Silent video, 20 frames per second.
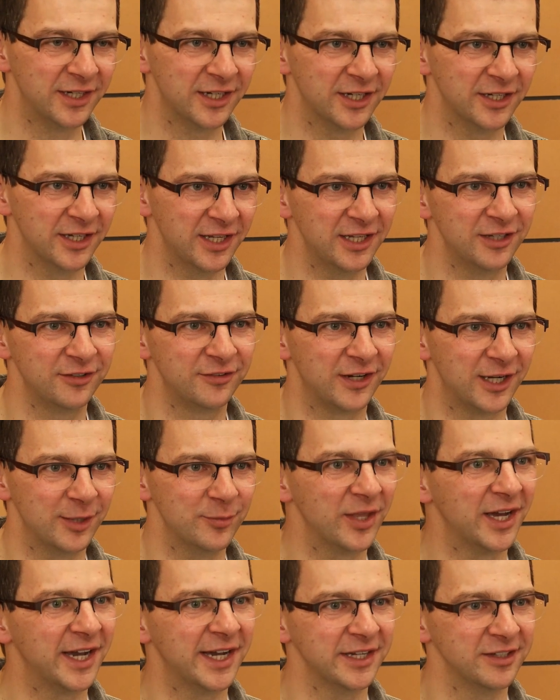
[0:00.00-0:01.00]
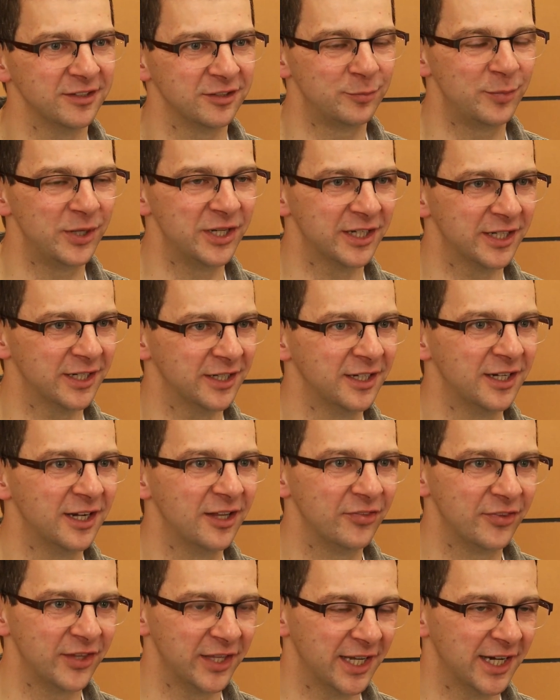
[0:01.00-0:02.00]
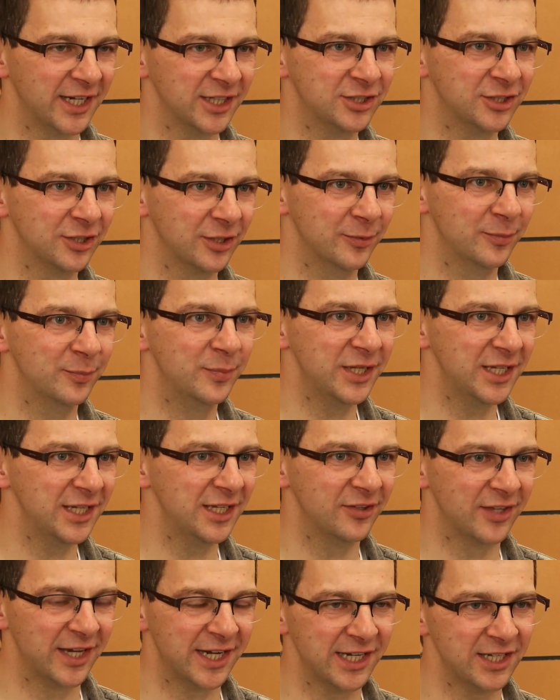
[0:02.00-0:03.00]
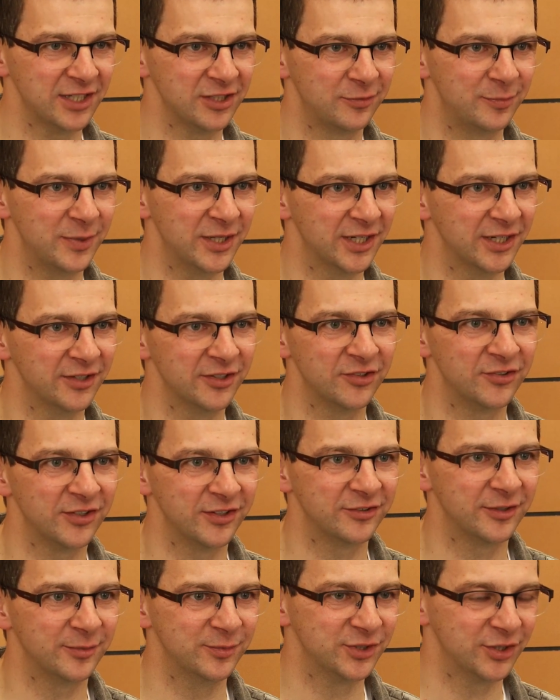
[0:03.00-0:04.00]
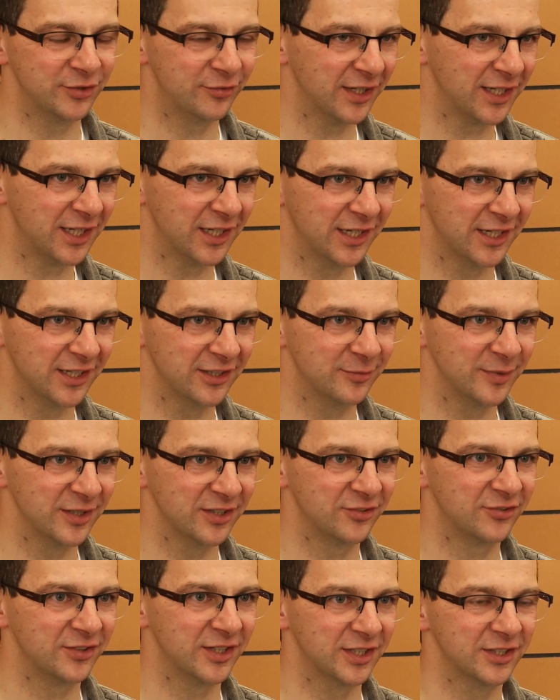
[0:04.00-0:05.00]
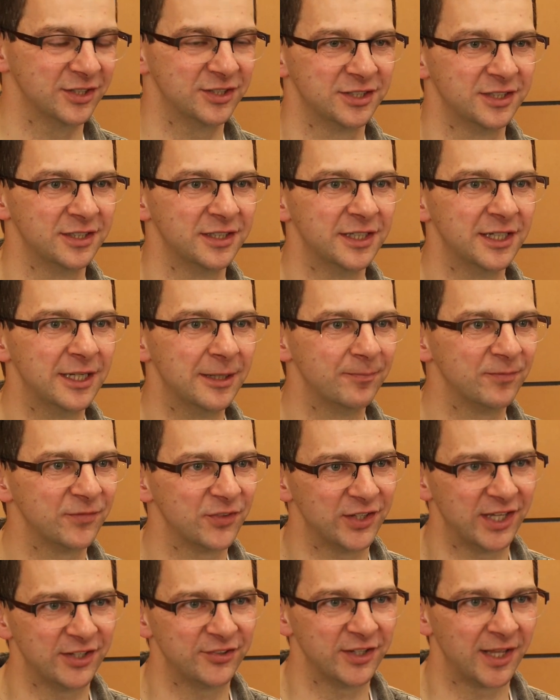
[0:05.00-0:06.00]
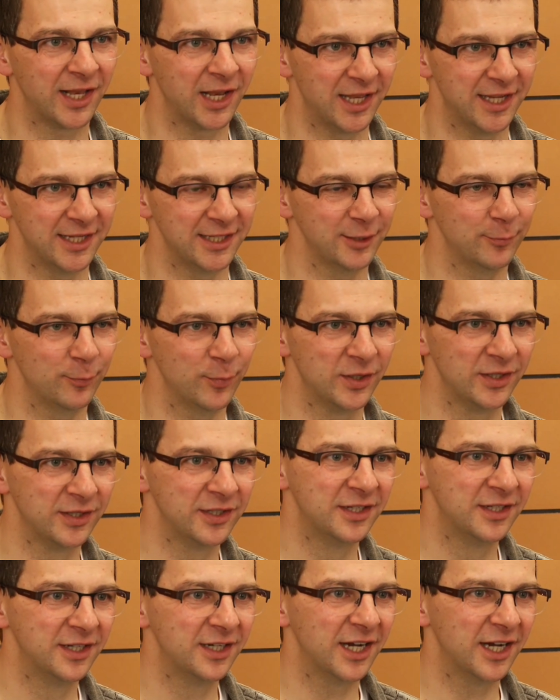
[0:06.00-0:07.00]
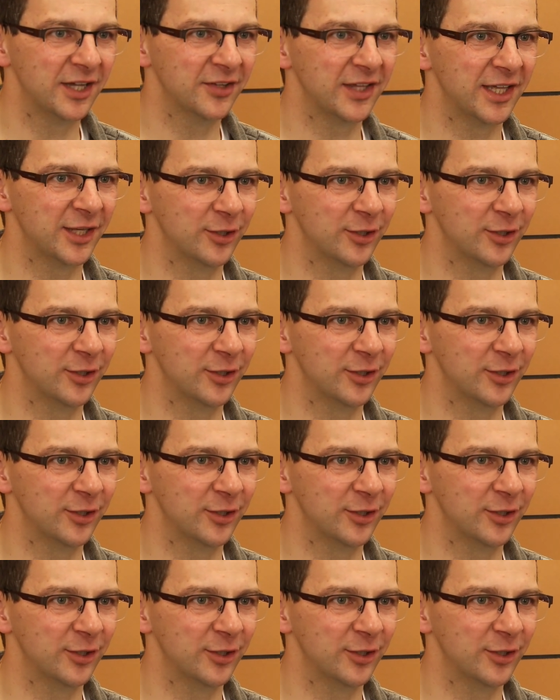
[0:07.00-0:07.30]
and if I'm the highest bidder, then I should be the highest bidder and the system should recognize me as such. So that's a claim. And